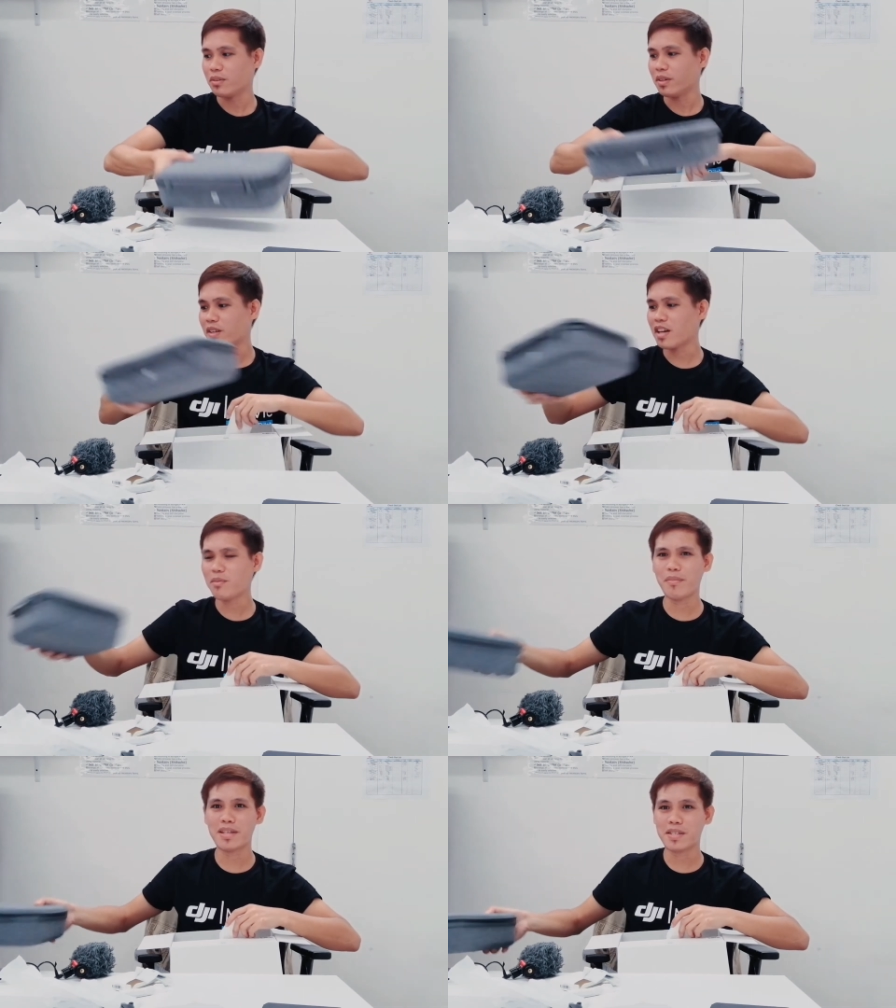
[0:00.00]
kind of
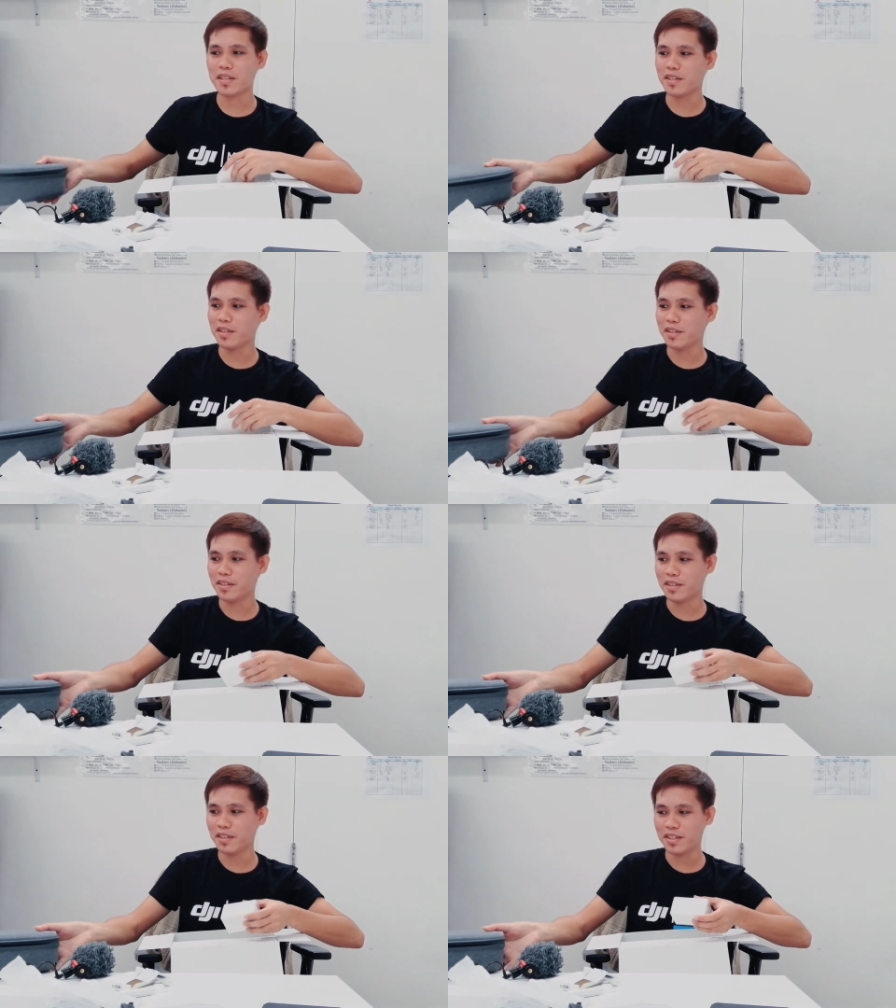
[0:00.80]
mess in here.
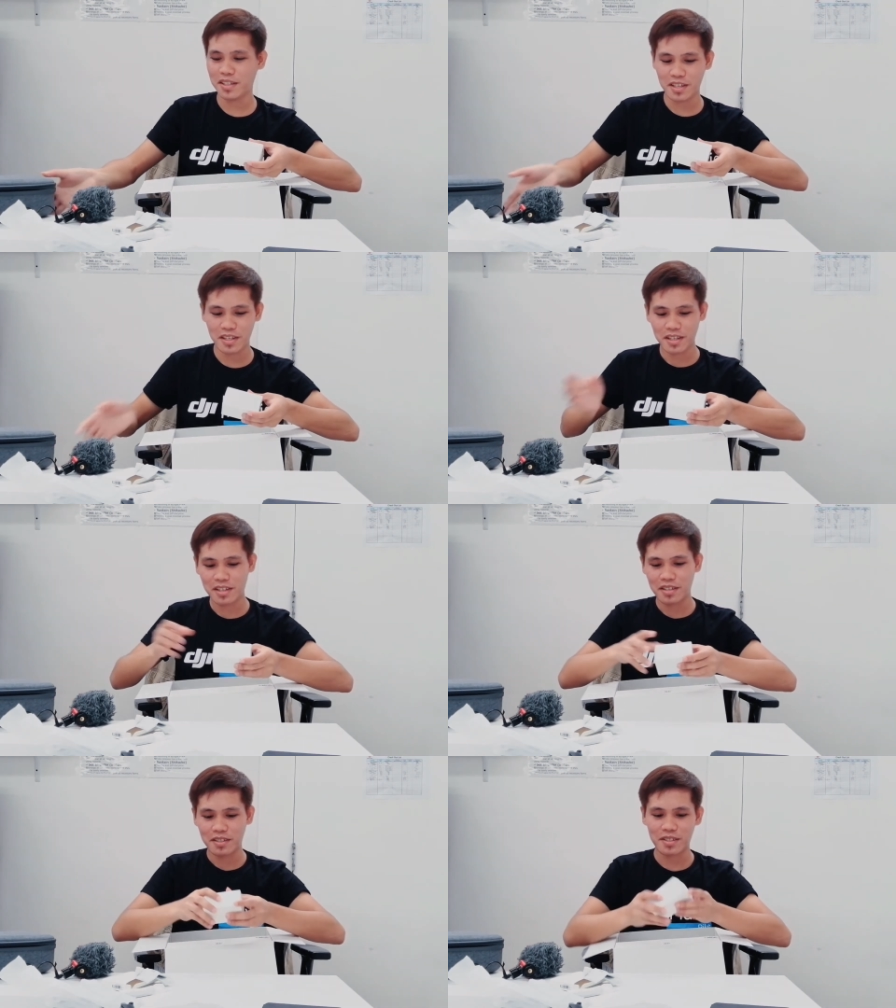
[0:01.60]

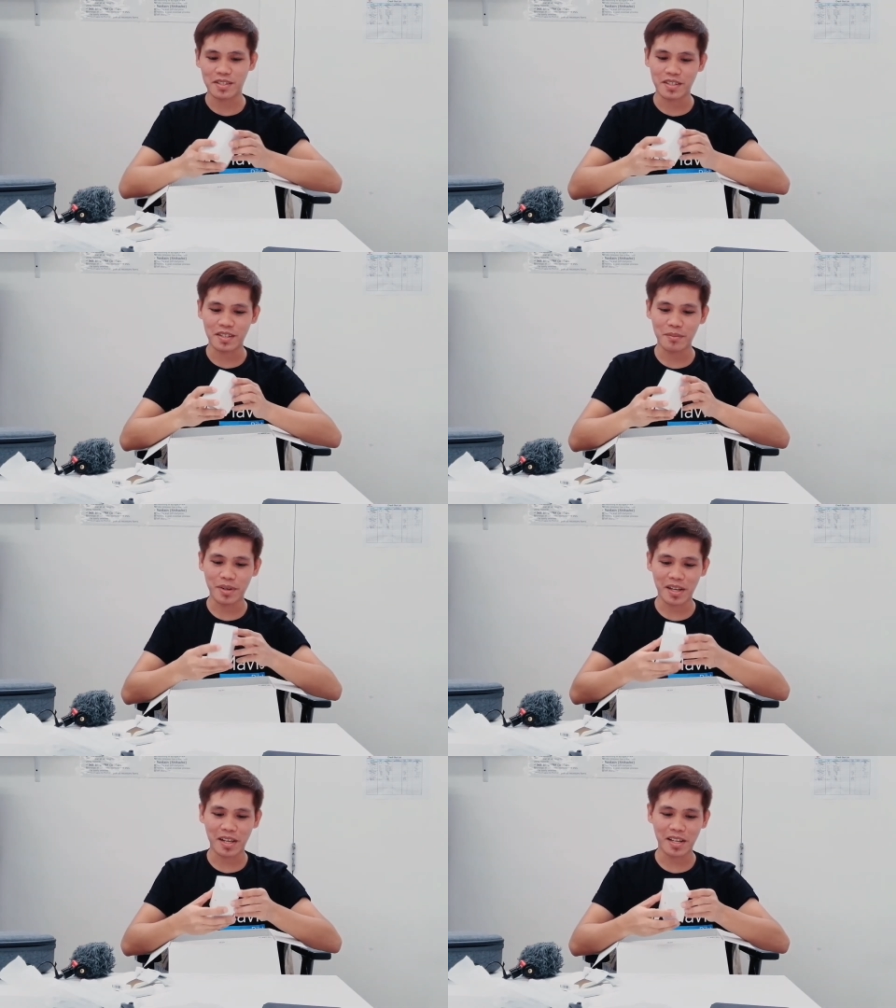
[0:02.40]
Na
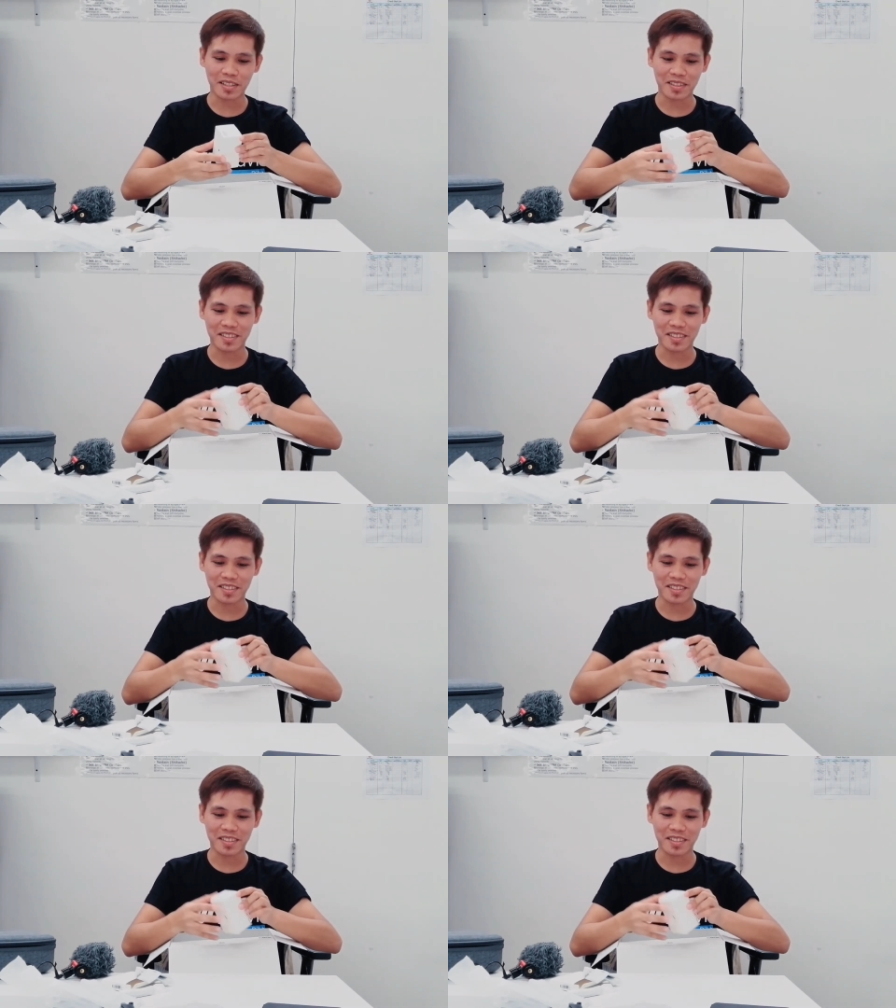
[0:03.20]
makalat.